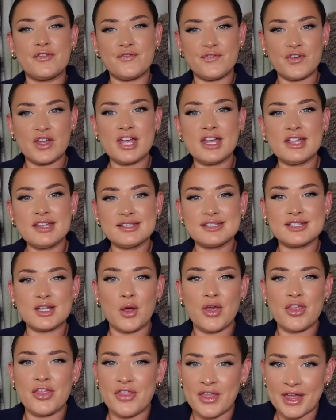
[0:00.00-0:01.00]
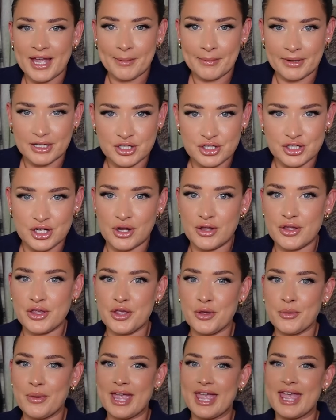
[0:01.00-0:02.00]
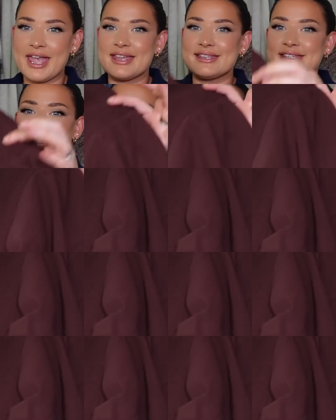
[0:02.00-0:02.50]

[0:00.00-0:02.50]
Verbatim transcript: first thing I'm gonna show you is